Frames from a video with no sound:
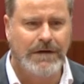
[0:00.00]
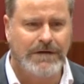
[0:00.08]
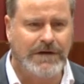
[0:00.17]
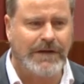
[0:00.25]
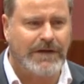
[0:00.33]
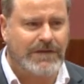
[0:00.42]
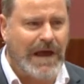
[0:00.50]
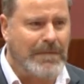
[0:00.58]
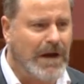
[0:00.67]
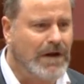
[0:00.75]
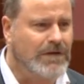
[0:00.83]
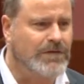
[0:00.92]
to the salmon
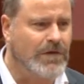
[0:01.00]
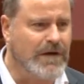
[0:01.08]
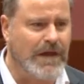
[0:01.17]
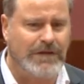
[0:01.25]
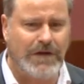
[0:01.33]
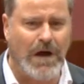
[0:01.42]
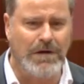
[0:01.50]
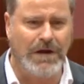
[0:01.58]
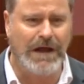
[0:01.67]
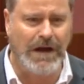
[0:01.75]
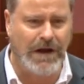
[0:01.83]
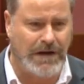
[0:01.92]
industry that don't
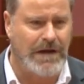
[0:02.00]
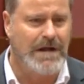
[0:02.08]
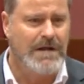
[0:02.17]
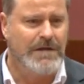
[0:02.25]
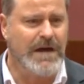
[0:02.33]
need it?